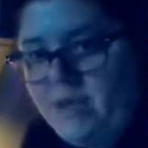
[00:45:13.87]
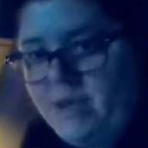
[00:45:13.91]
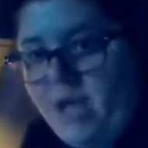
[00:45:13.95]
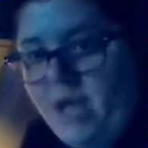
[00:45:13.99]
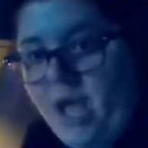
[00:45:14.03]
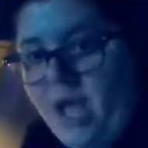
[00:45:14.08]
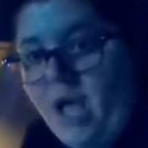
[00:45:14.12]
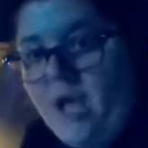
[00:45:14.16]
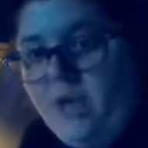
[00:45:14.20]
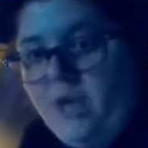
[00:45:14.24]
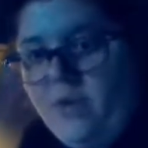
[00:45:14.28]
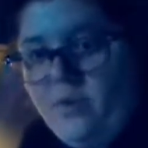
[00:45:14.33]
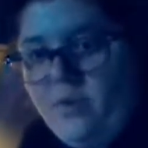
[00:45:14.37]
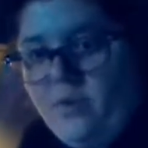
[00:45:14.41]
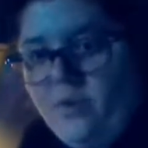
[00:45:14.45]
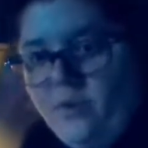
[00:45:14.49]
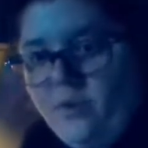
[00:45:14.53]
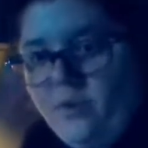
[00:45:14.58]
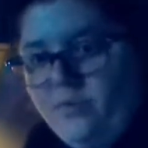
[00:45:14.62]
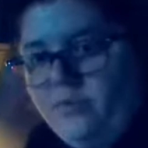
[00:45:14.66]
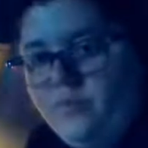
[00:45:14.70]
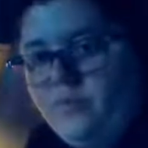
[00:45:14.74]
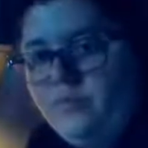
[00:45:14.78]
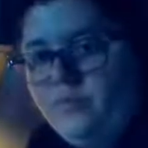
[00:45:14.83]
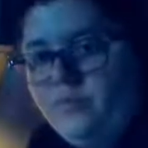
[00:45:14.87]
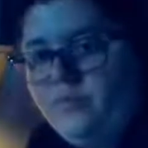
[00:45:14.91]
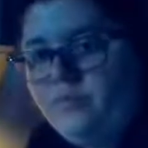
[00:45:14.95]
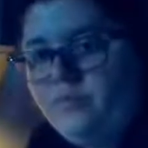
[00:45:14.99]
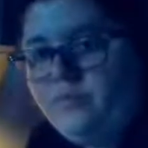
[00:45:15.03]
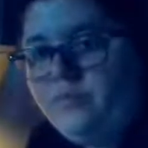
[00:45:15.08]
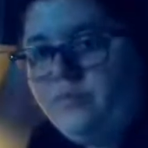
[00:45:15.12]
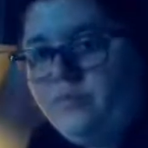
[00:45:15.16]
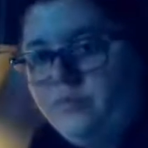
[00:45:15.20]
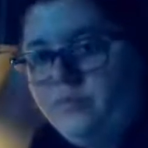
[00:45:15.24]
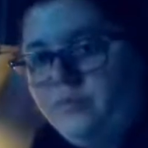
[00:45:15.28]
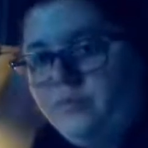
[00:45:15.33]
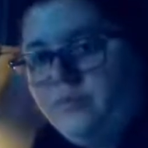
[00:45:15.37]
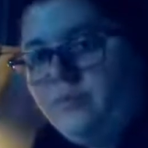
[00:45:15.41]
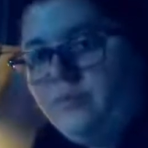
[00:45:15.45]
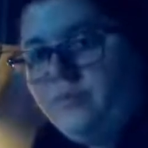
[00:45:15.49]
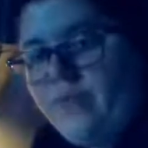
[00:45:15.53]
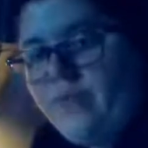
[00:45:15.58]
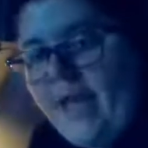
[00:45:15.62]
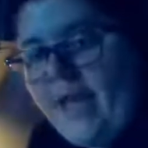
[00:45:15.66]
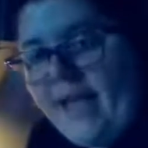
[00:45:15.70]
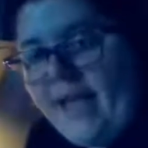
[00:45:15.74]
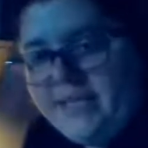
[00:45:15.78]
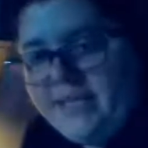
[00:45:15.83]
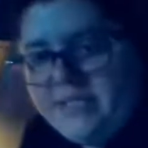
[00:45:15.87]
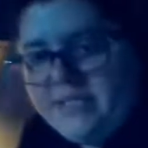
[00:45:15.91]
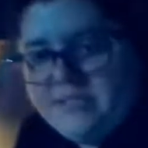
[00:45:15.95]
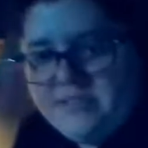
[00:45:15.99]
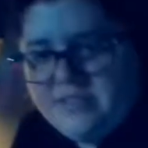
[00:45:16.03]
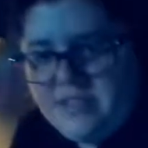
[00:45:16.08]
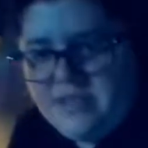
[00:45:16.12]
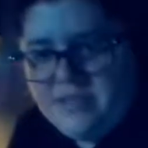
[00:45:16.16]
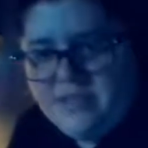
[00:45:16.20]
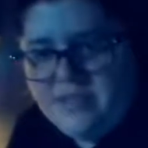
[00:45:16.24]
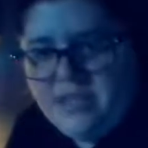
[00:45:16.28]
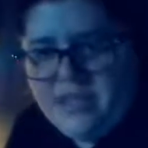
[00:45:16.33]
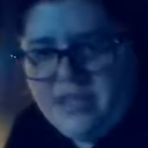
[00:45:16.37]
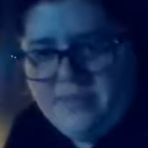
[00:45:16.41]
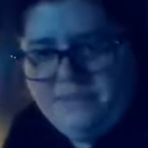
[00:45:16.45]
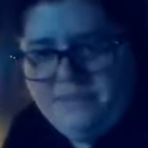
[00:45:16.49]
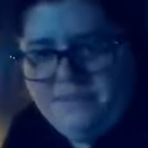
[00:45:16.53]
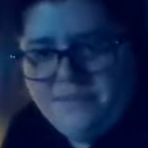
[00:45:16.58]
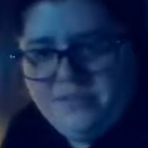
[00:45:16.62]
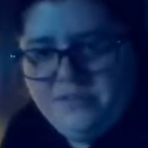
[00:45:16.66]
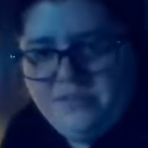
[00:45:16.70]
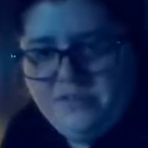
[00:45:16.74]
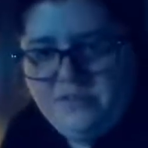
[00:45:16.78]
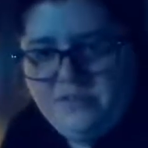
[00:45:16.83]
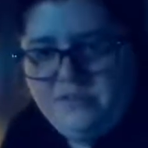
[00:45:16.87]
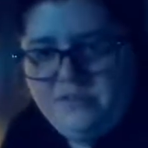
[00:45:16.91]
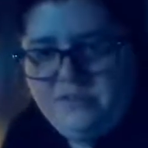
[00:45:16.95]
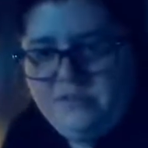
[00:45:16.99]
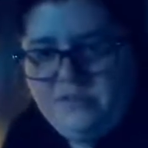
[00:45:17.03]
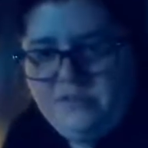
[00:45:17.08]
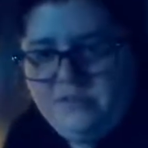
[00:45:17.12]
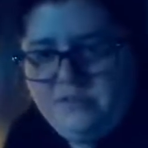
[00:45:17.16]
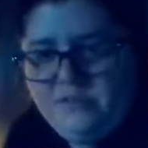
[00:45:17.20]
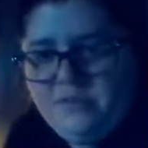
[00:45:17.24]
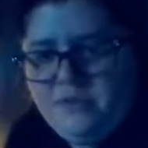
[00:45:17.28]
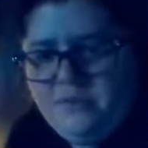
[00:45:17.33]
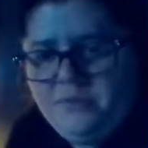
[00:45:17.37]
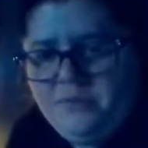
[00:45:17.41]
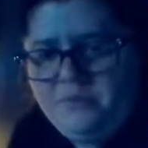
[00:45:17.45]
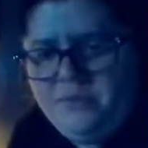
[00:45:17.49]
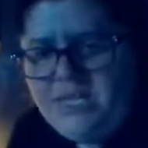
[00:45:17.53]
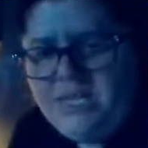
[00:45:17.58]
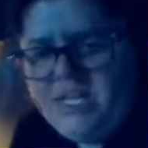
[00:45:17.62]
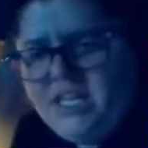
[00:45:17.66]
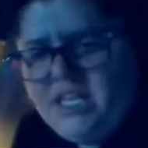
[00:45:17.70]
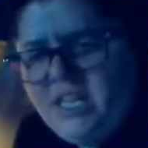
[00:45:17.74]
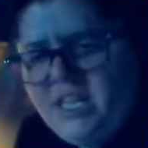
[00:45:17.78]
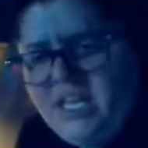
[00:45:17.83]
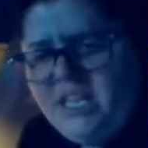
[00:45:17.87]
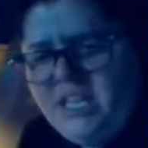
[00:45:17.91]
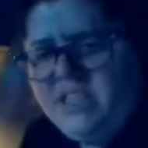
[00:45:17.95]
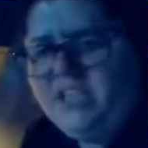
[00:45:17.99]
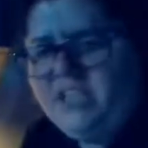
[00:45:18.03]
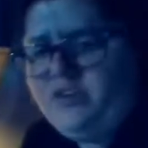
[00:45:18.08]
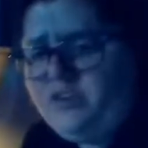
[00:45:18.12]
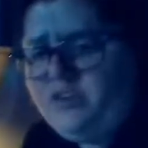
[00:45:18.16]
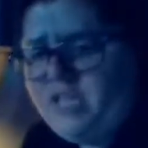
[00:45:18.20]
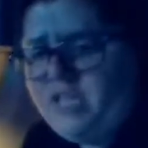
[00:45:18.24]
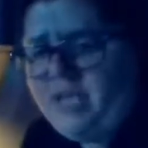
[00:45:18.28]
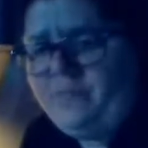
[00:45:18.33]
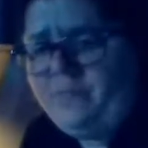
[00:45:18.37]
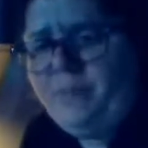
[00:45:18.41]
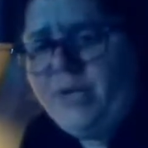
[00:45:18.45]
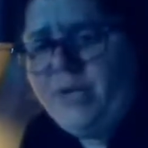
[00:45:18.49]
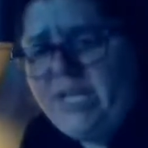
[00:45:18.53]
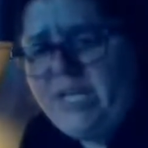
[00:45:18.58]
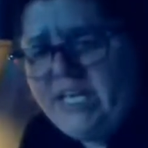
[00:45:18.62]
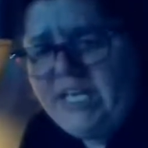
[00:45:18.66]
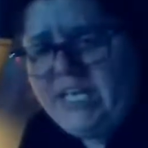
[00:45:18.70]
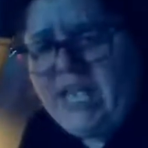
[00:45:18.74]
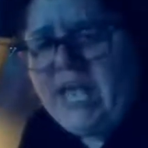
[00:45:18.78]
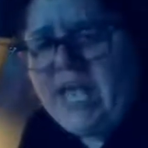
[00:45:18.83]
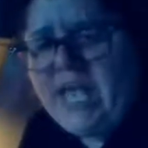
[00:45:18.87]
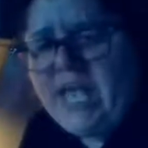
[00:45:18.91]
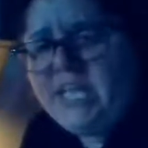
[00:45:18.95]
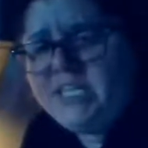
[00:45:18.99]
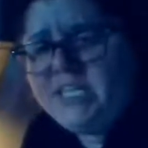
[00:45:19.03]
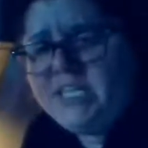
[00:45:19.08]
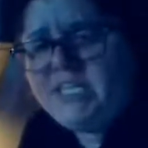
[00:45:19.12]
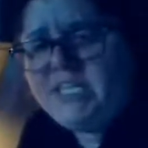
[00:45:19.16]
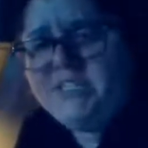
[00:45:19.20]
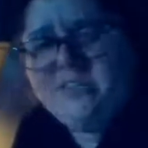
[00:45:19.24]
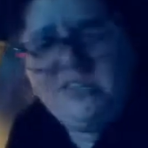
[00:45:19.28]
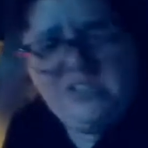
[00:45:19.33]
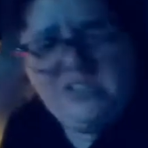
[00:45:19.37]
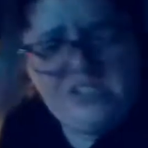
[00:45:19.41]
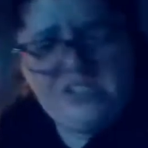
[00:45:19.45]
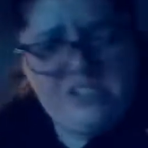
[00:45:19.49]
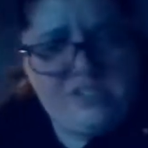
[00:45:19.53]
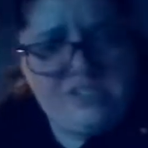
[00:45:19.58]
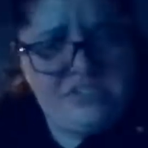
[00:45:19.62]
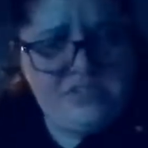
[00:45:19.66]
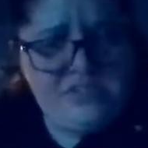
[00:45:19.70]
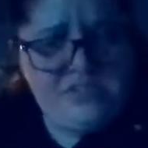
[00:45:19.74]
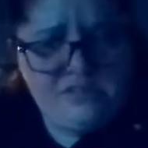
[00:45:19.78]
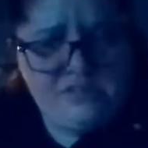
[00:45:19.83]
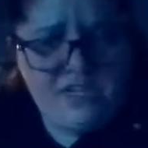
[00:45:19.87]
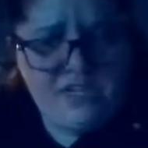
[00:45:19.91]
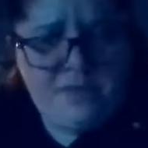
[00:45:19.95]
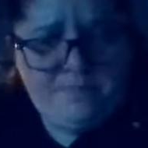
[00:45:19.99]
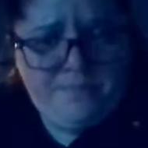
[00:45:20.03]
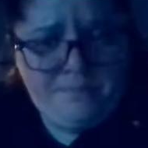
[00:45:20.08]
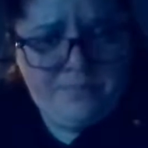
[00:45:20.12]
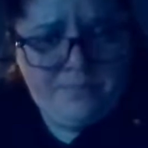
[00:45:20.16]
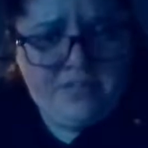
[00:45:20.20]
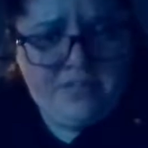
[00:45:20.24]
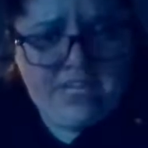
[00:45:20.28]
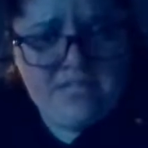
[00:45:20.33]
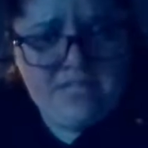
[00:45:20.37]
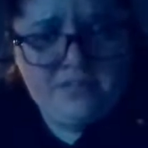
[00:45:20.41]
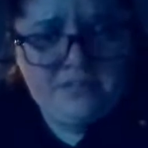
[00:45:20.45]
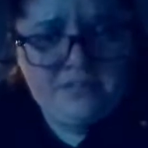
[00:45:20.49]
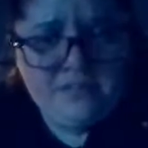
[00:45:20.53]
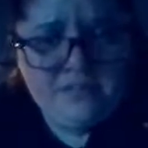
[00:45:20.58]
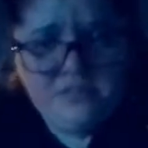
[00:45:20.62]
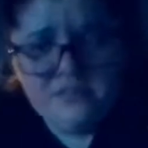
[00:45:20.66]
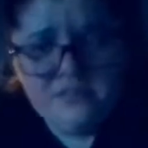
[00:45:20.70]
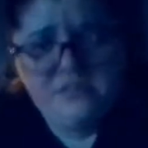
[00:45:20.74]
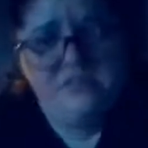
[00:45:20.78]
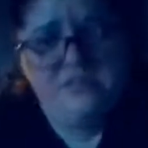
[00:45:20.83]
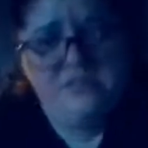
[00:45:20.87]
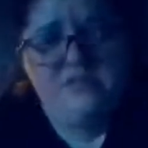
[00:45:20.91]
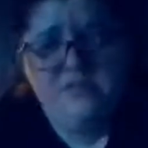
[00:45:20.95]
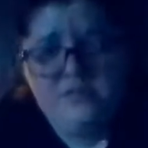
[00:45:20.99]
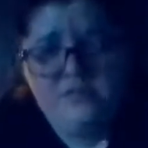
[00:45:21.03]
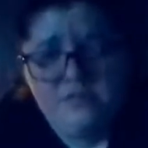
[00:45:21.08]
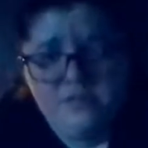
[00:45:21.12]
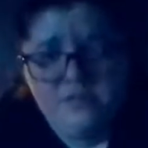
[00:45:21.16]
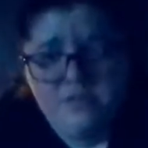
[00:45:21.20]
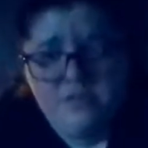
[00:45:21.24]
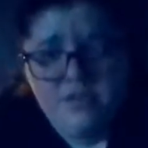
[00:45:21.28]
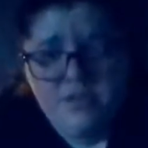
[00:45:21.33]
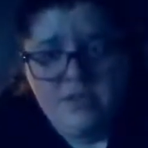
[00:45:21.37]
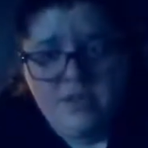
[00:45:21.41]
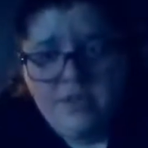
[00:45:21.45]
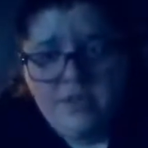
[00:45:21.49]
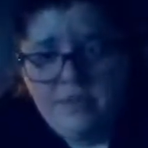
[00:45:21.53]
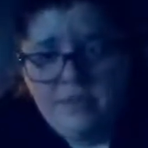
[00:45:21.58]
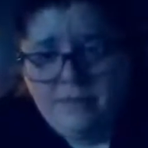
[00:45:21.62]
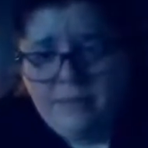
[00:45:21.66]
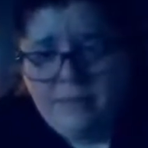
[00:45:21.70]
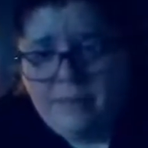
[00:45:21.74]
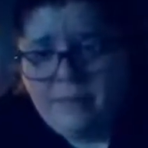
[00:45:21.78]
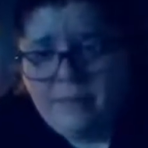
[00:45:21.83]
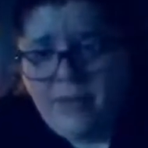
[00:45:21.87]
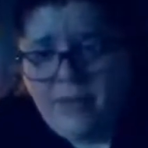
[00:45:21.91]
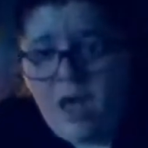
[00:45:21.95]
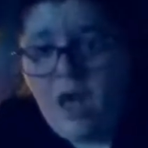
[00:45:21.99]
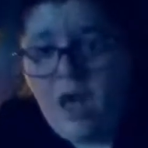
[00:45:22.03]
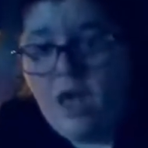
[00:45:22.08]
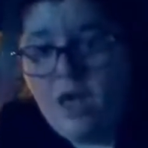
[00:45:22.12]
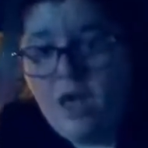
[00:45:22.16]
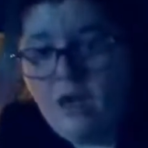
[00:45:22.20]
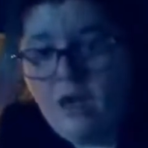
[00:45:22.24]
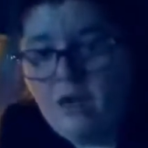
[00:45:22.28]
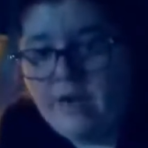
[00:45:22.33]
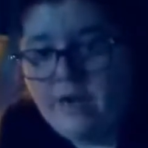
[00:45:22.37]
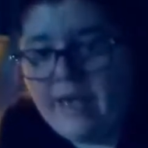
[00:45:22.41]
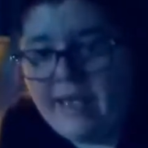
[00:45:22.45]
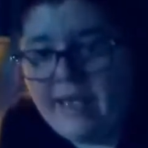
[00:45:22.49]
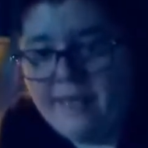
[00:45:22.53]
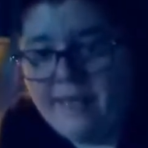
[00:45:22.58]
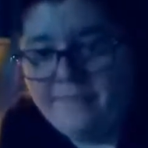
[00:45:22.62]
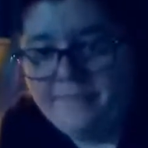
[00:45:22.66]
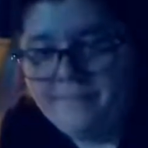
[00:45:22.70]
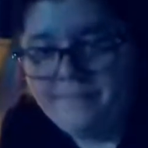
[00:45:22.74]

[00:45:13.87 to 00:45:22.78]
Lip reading: Oh! Atkins on cups. Meaning like little like pudding Atkins dessert cup things? Oh, okay.